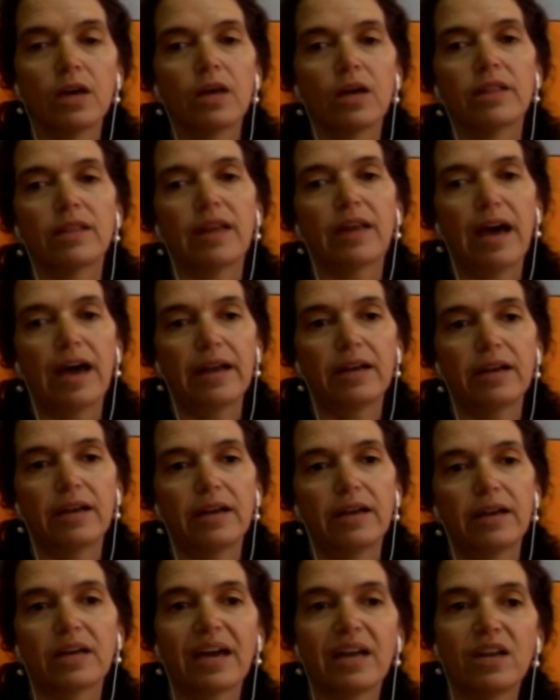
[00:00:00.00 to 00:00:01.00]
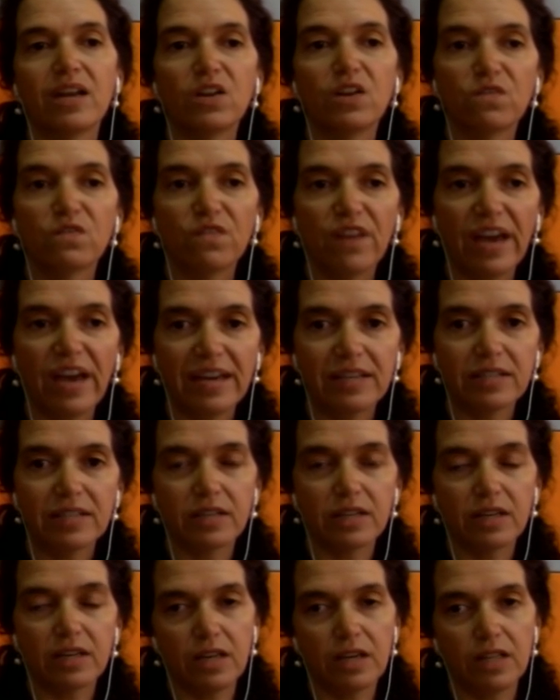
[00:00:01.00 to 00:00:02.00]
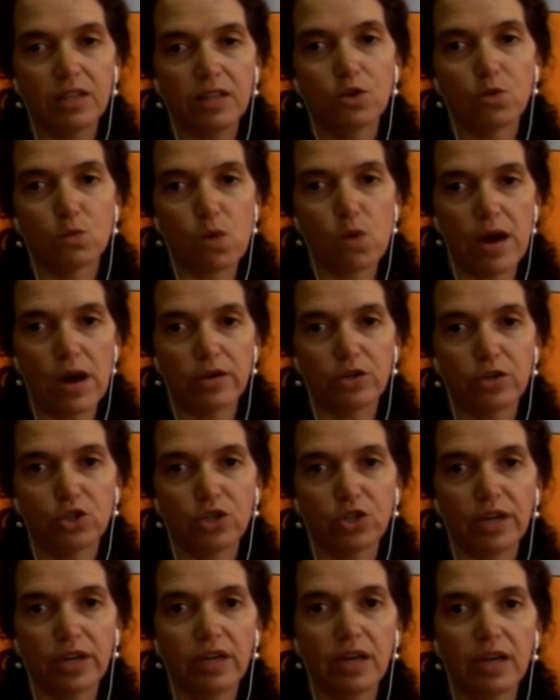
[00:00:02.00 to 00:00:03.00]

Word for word: that can invest in the watershed